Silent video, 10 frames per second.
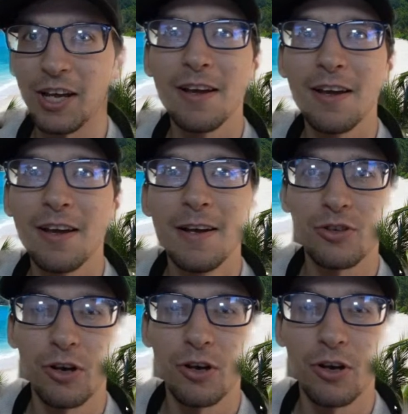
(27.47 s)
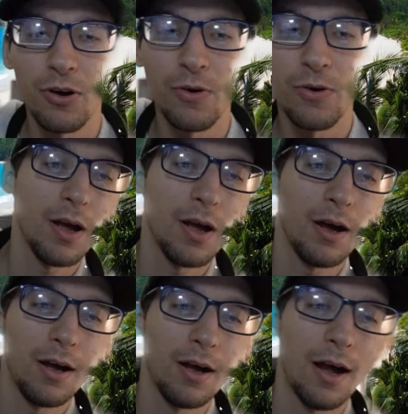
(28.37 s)
So I
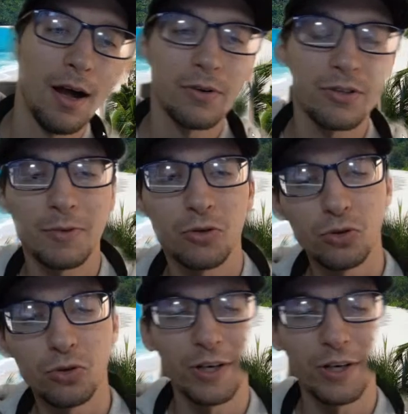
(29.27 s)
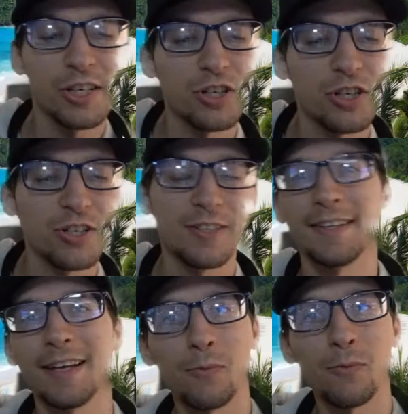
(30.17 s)
want to talk about cool transitions and like
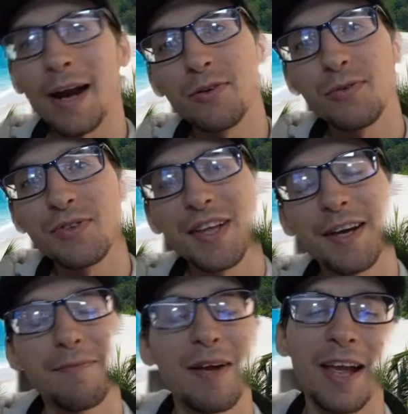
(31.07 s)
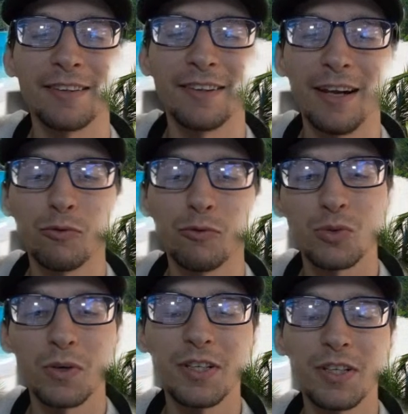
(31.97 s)
why to use them and like which
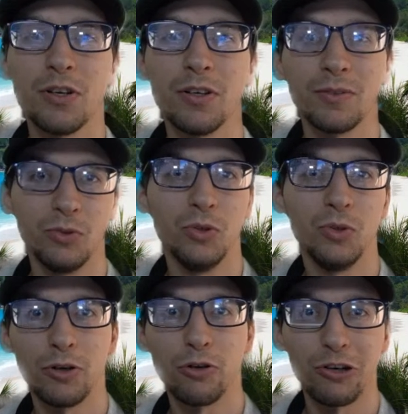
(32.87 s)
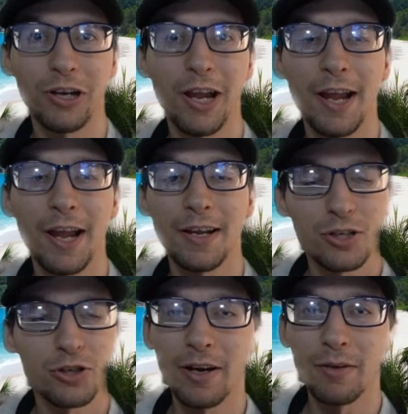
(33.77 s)
ones you can create
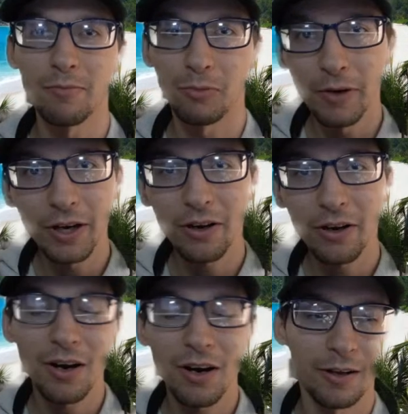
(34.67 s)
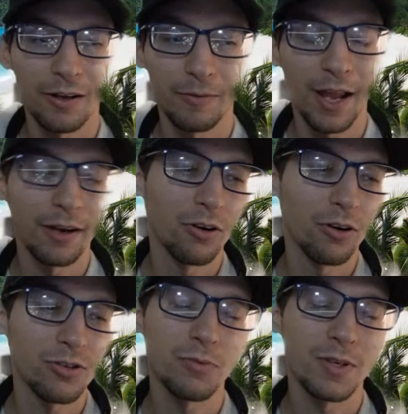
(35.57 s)
straight in Premiere, and also
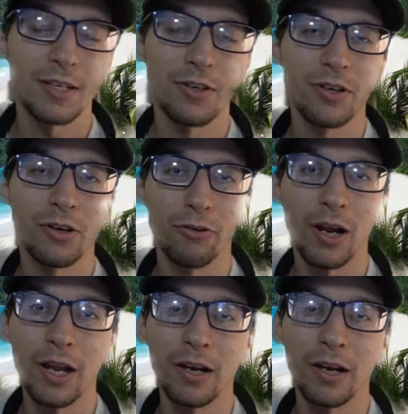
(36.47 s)
ones that you can create